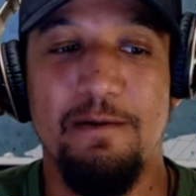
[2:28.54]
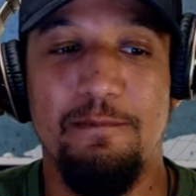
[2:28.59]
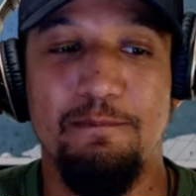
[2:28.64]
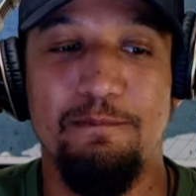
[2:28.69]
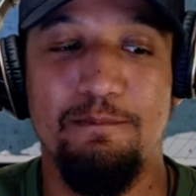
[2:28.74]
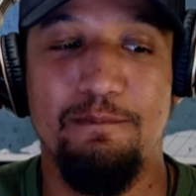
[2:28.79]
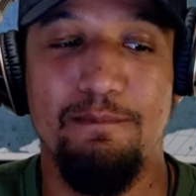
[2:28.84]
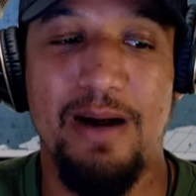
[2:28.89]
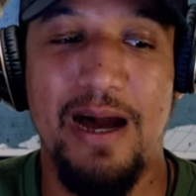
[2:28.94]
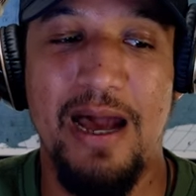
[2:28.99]

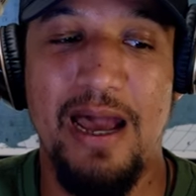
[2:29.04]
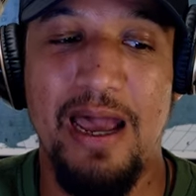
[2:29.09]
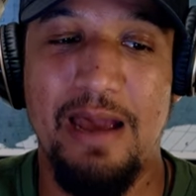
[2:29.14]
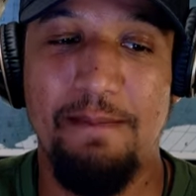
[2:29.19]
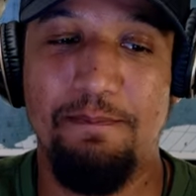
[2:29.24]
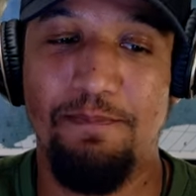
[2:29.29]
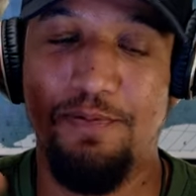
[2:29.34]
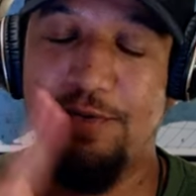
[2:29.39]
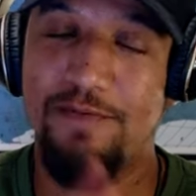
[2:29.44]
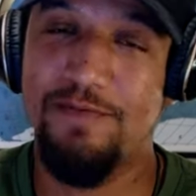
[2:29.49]
my
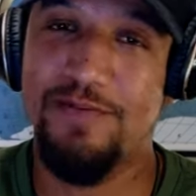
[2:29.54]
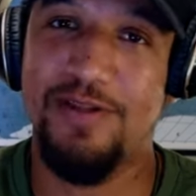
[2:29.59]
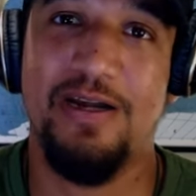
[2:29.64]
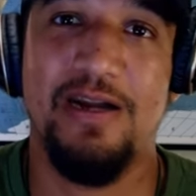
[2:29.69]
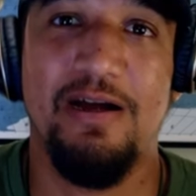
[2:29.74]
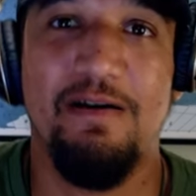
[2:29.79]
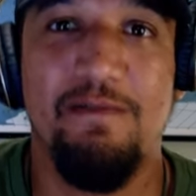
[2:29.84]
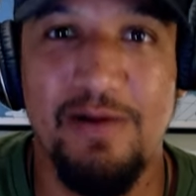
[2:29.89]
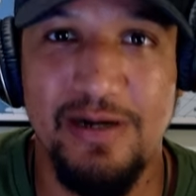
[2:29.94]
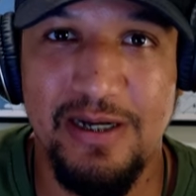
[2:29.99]
proof that I
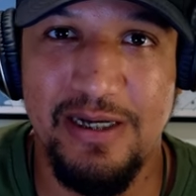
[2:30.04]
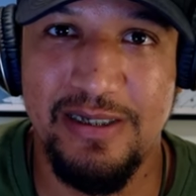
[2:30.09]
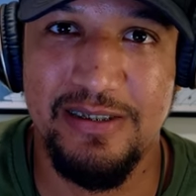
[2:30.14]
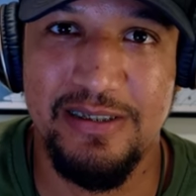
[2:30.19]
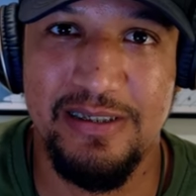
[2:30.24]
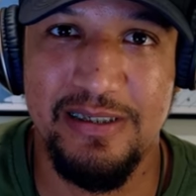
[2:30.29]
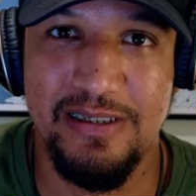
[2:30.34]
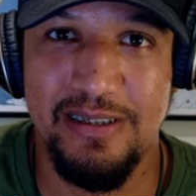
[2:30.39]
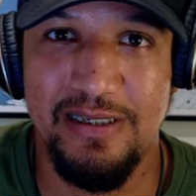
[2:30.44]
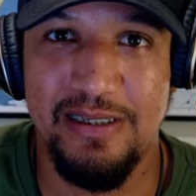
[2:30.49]
was
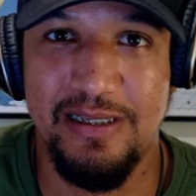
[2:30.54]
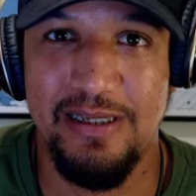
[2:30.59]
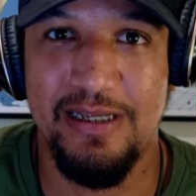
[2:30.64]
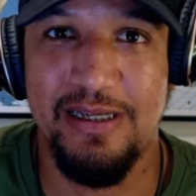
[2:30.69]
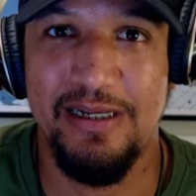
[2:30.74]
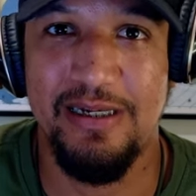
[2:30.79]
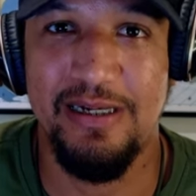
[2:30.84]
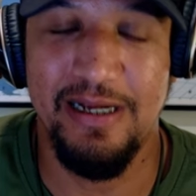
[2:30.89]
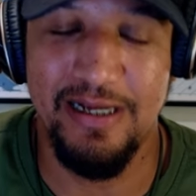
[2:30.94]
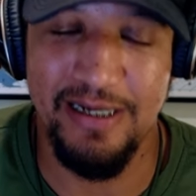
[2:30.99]

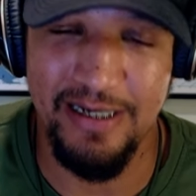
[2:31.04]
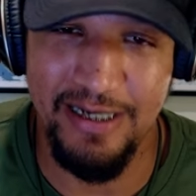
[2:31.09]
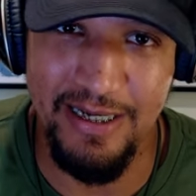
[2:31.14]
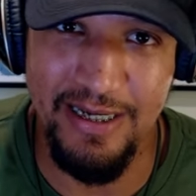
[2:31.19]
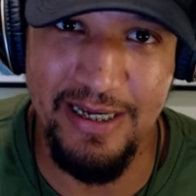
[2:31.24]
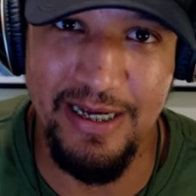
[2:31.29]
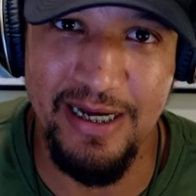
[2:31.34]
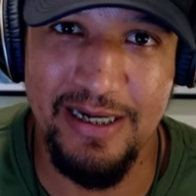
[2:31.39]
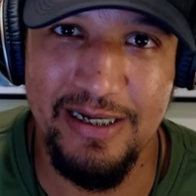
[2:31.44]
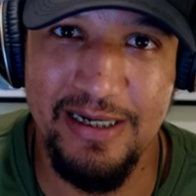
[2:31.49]

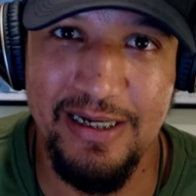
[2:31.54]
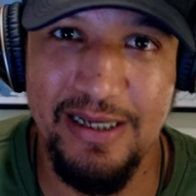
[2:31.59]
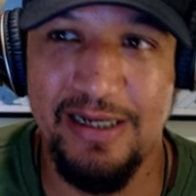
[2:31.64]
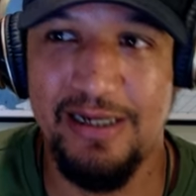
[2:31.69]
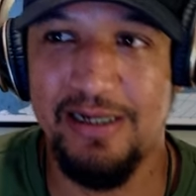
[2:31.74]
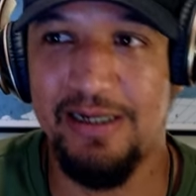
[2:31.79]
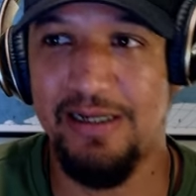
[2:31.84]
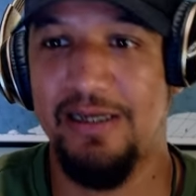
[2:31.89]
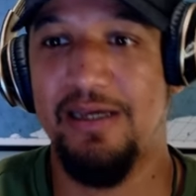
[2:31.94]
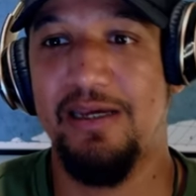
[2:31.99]
here
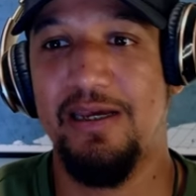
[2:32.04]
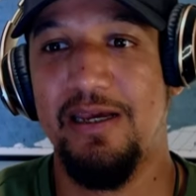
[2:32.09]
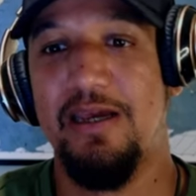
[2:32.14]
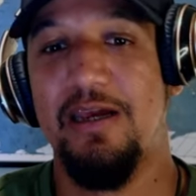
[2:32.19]
legally,